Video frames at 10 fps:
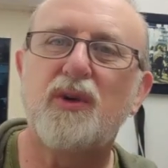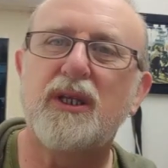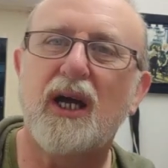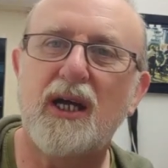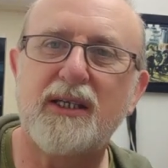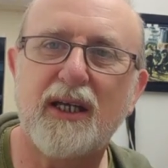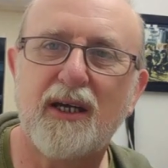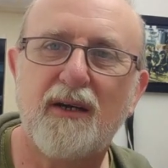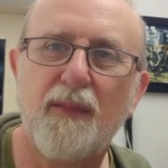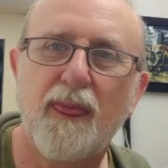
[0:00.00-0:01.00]
with the
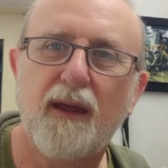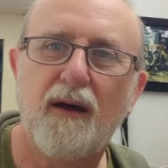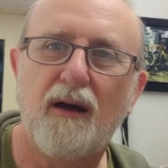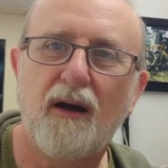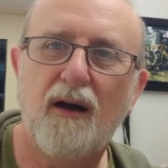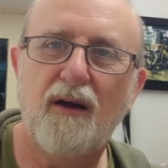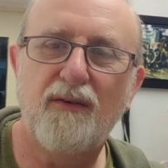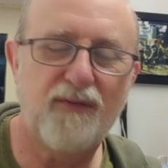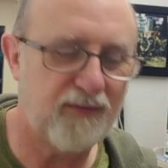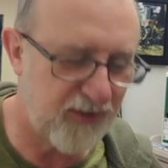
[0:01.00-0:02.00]
idea
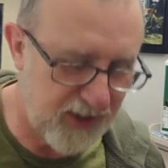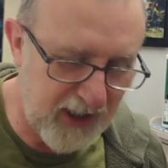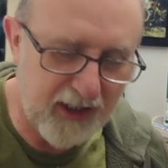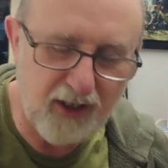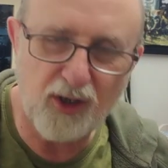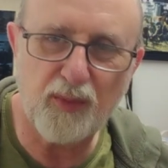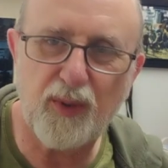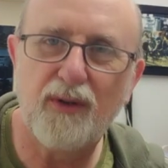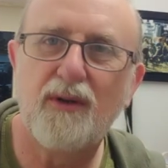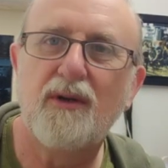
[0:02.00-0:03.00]
of setting up